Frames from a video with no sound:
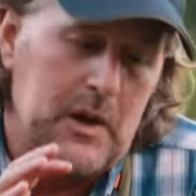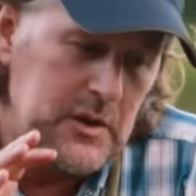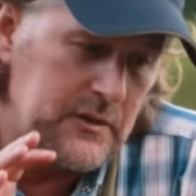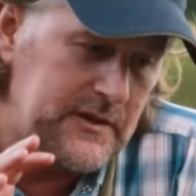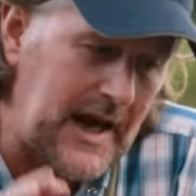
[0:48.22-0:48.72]

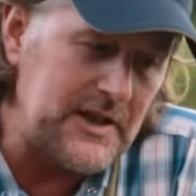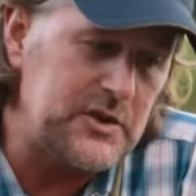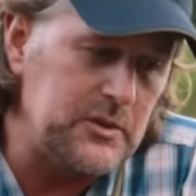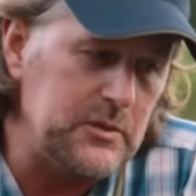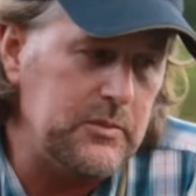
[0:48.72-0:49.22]
You've got
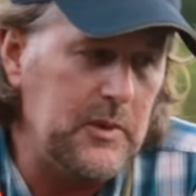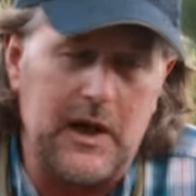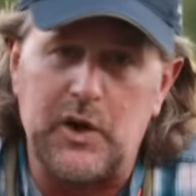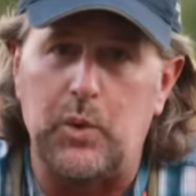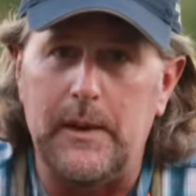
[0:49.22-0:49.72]
your
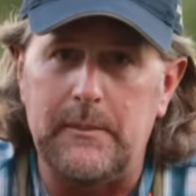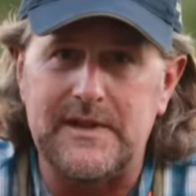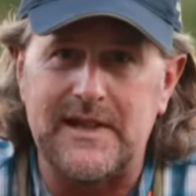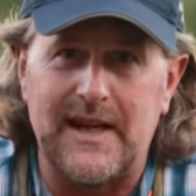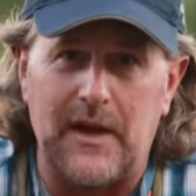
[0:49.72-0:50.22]

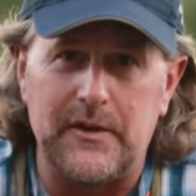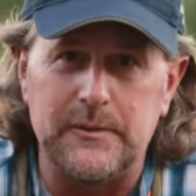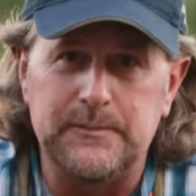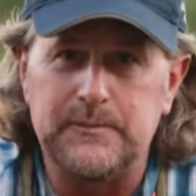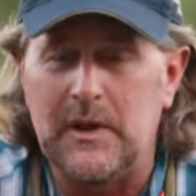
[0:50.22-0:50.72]
equipment
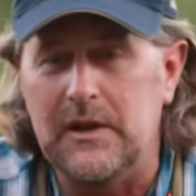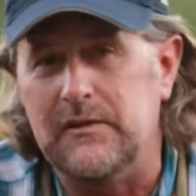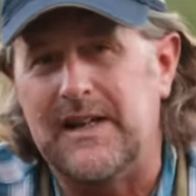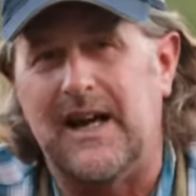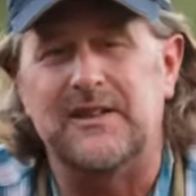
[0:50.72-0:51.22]
together,
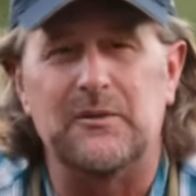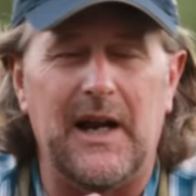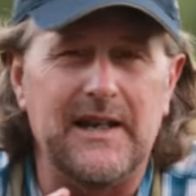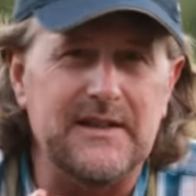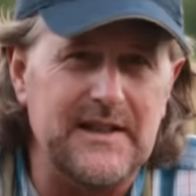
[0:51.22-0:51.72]
you've got the
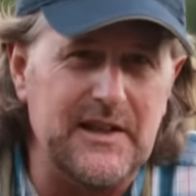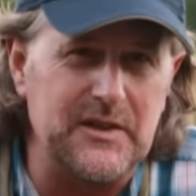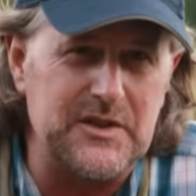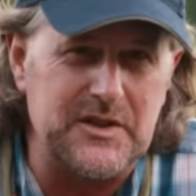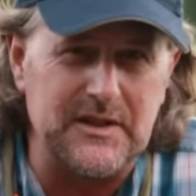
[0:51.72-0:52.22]
right
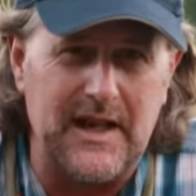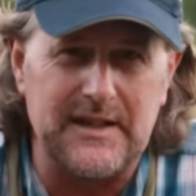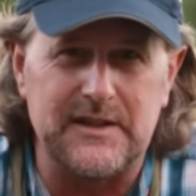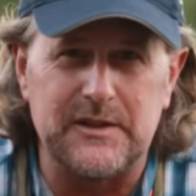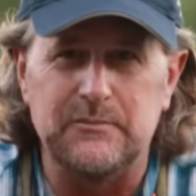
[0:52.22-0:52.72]
leader
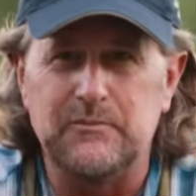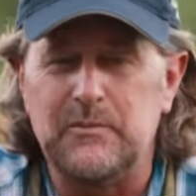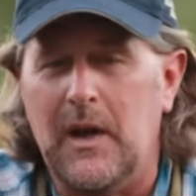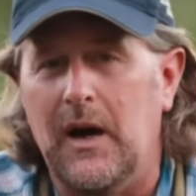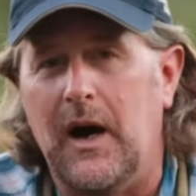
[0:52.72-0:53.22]
selected,
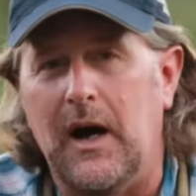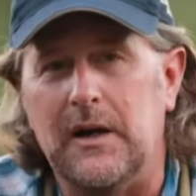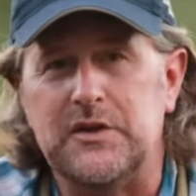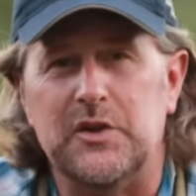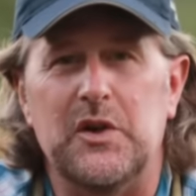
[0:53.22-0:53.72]

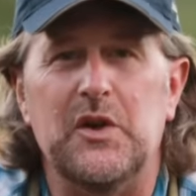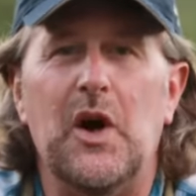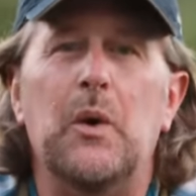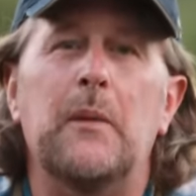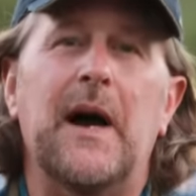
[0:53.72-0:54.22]
so you
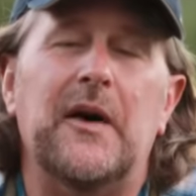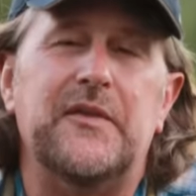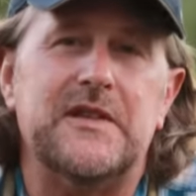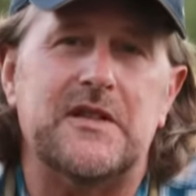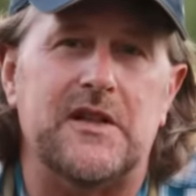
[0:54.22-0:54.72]
know
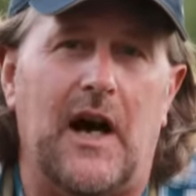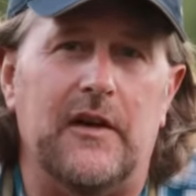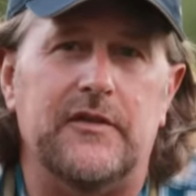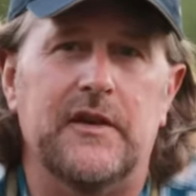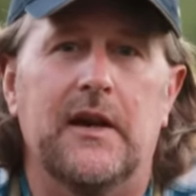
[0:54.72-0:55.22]
about the stuff.
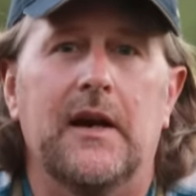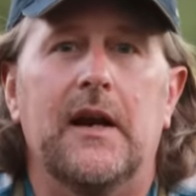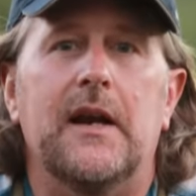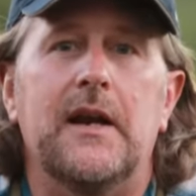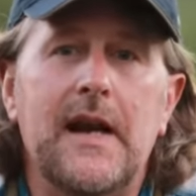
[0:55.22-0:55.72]

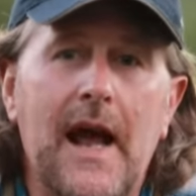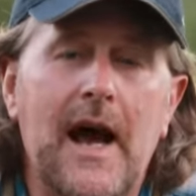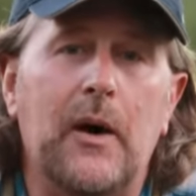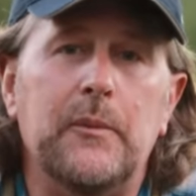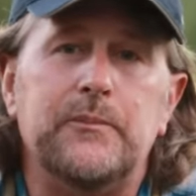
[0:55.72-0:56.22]

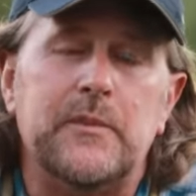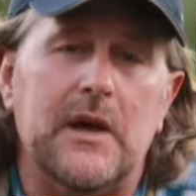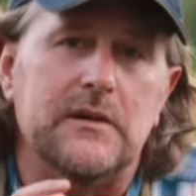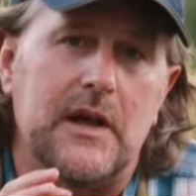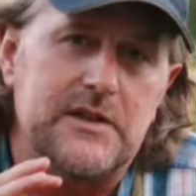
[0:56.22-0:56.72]
Now,
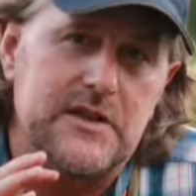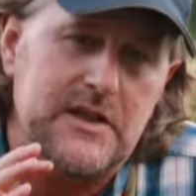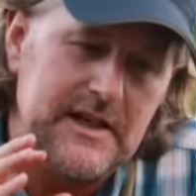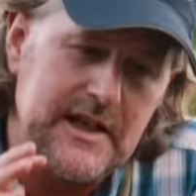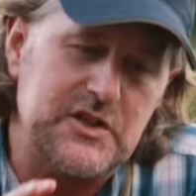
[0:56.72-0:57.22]
let's
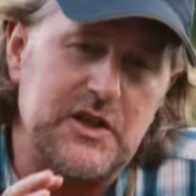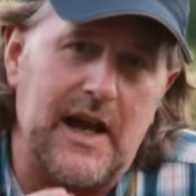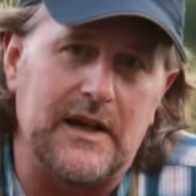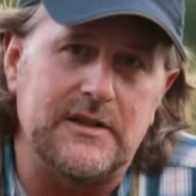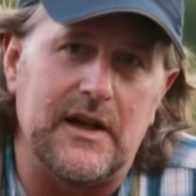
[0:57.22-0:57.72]
get you
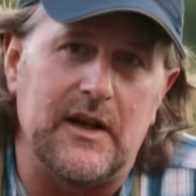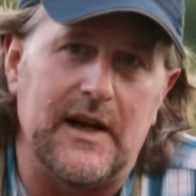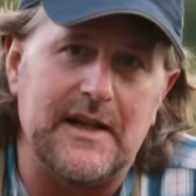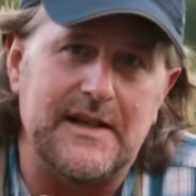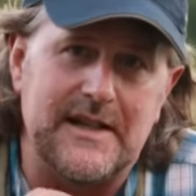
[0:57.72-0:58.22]
out there
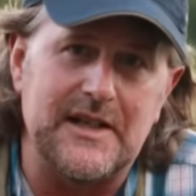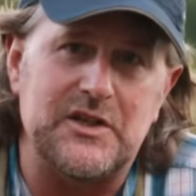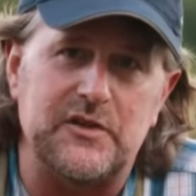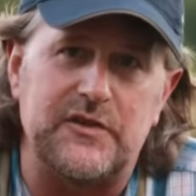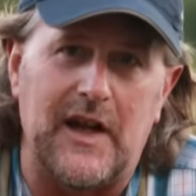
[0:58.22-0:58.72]
and
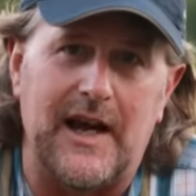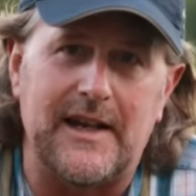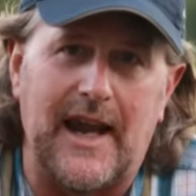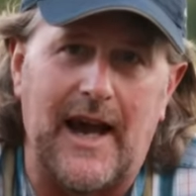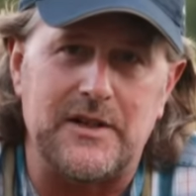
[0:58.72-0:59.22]
get you fly
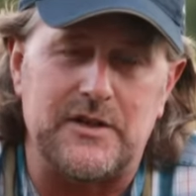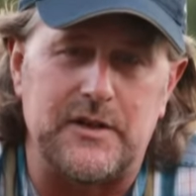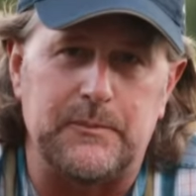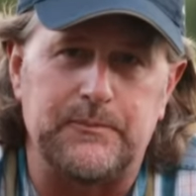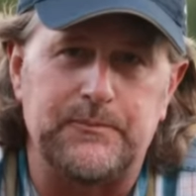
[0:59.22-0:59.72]

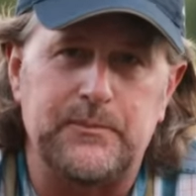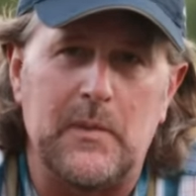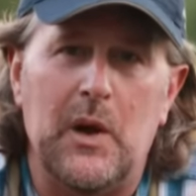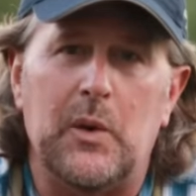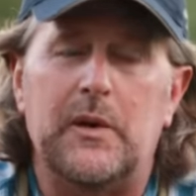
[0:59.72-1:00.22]
casting.
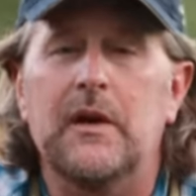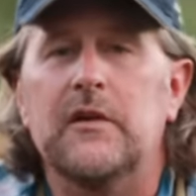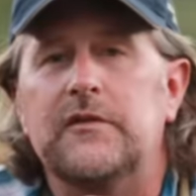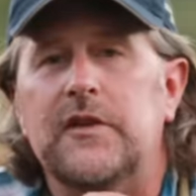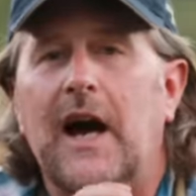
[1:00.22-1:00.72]

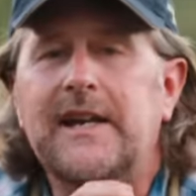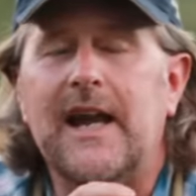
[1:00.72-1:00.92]
Fly